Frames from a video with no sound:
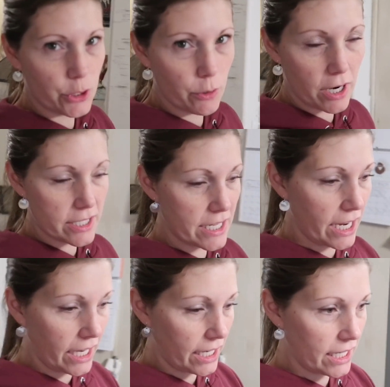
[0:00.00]
to our
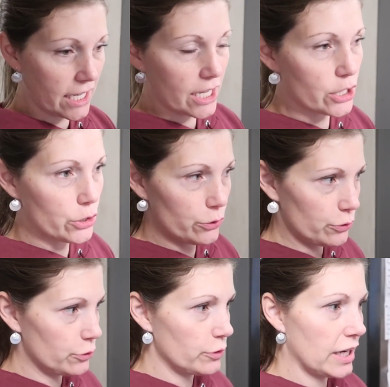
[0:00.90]
day,
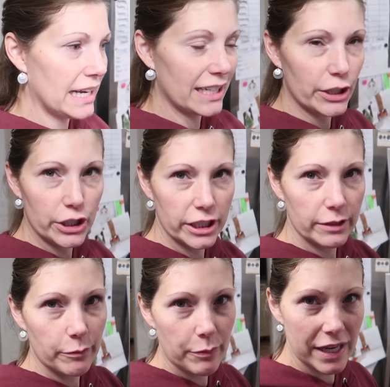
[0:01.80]
you
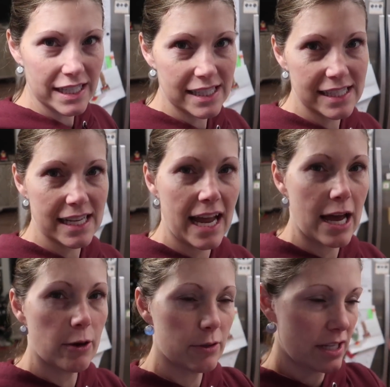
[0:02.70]
good bits
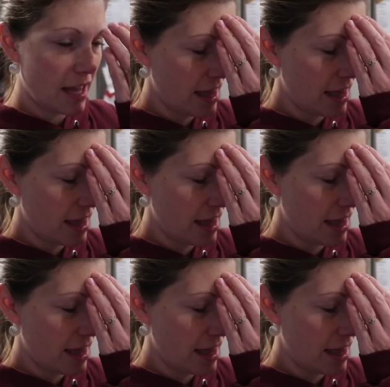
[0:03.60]
out